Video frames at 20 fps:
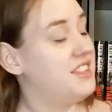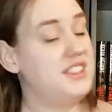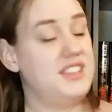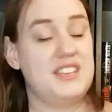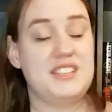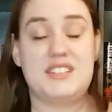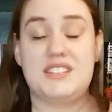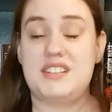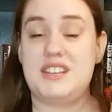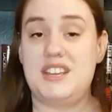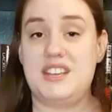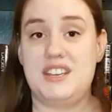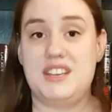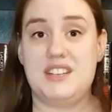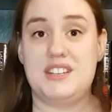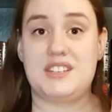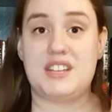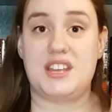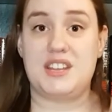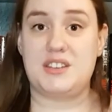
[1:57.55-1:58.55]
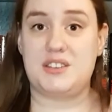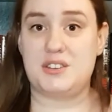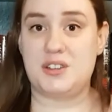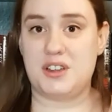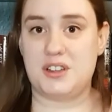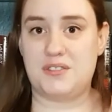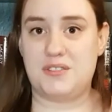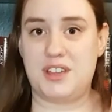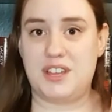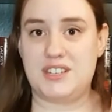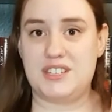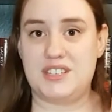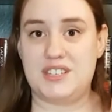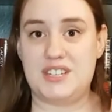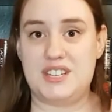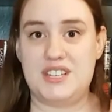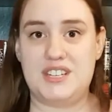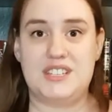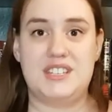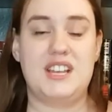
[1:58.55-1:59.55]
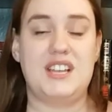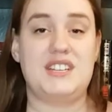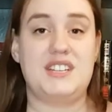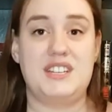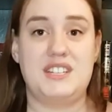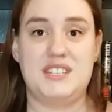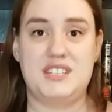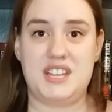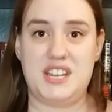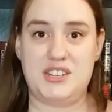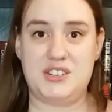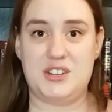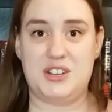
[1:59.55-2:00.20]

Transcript: This is a dark fantasy set in St.